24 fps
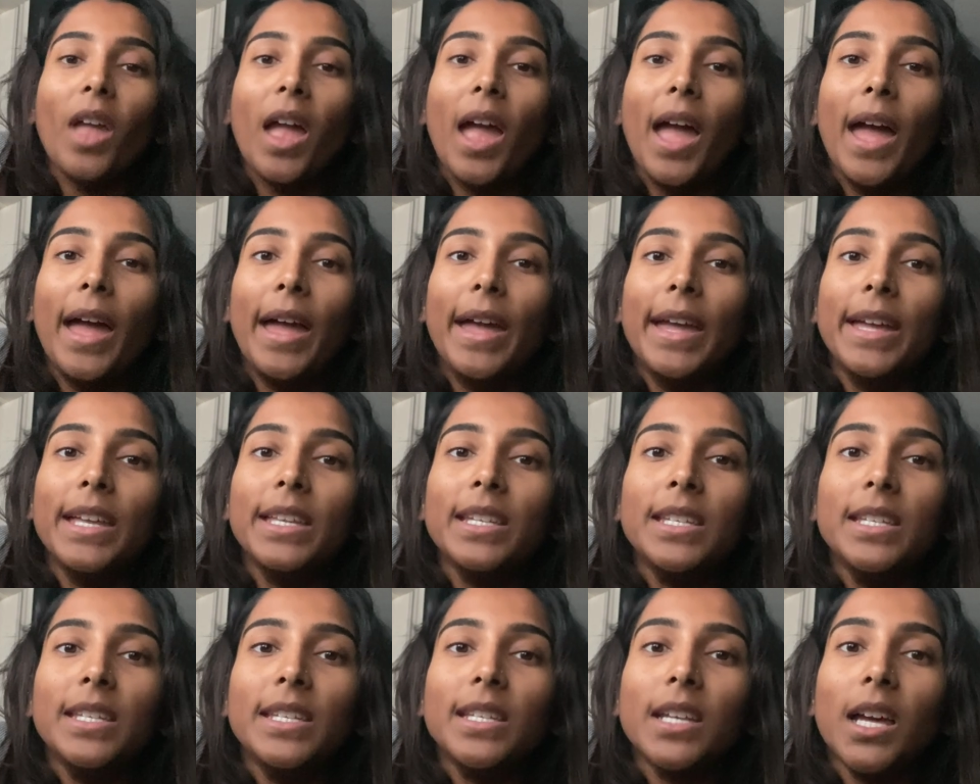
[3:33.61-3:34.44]

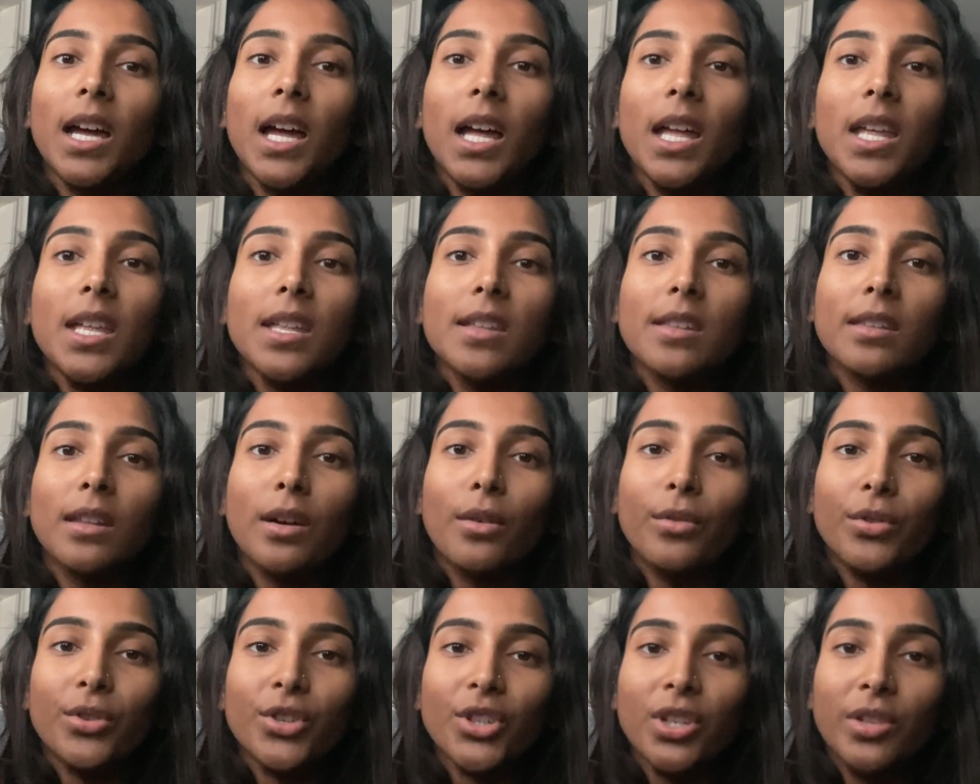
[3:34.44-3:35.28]
And
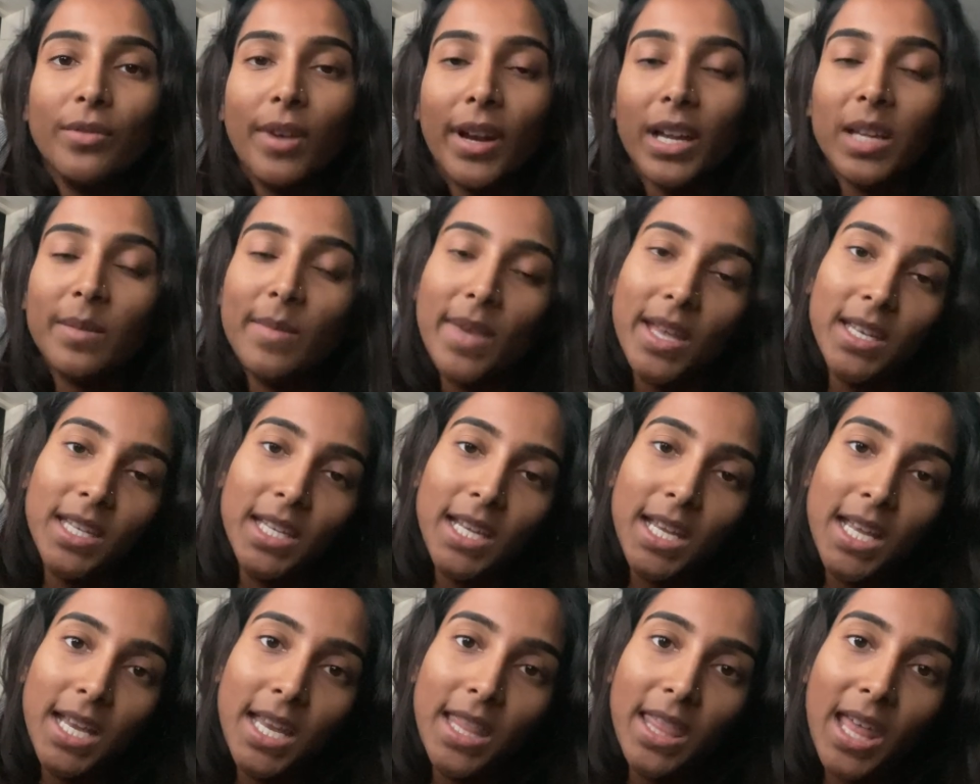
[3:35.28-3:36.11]
so she
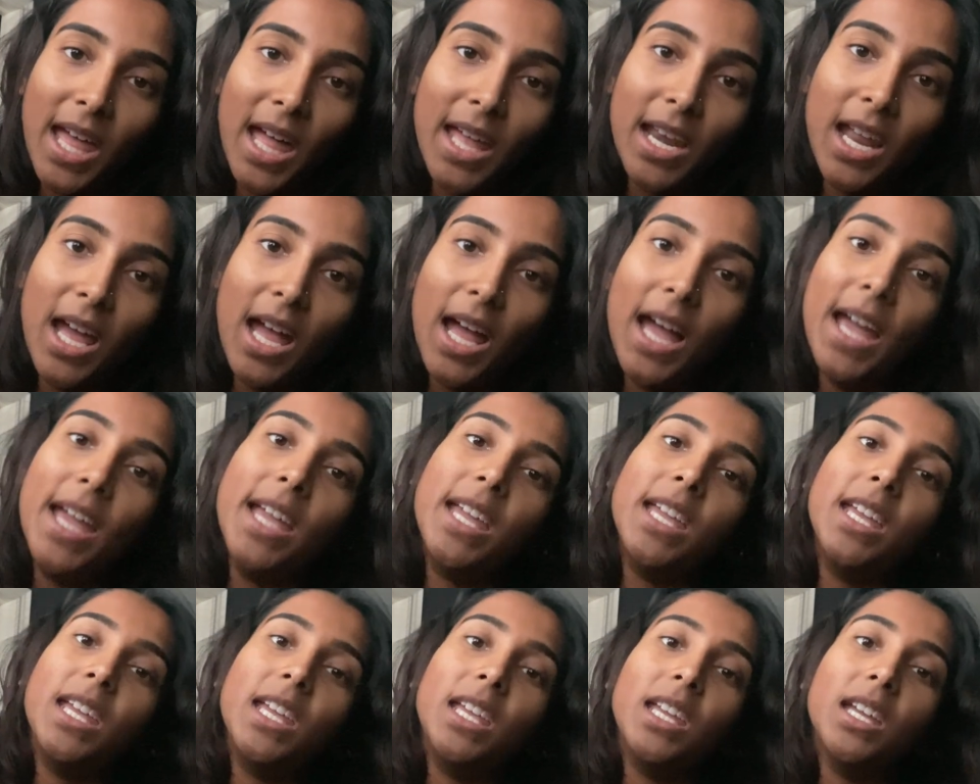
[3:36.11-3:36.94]
recommended that
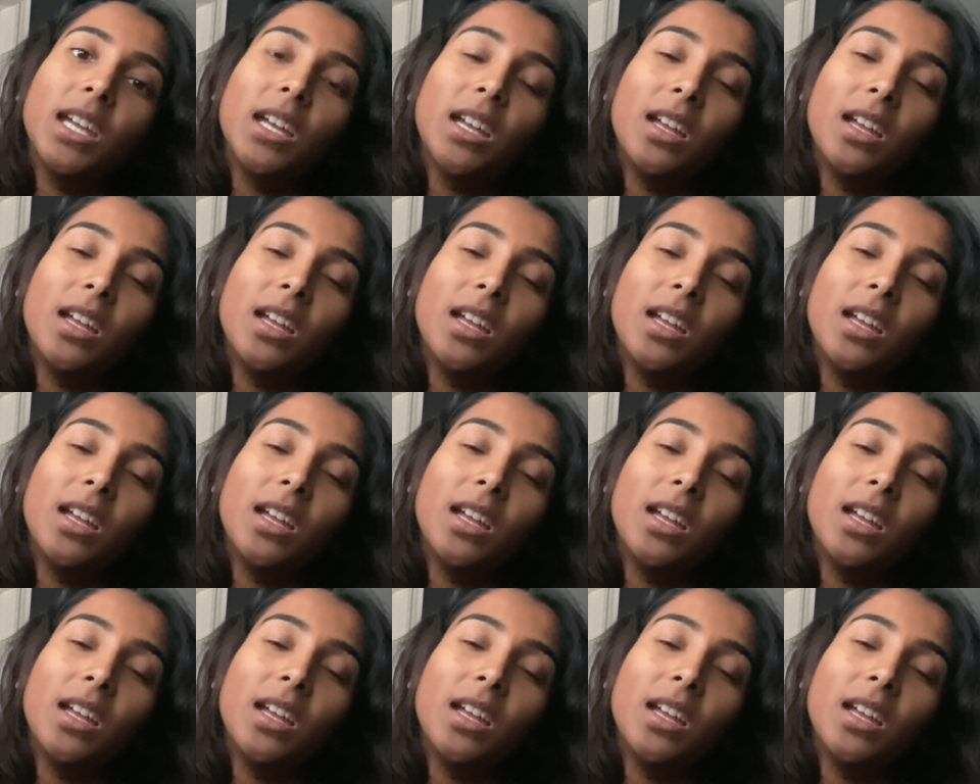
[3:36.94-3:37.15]
I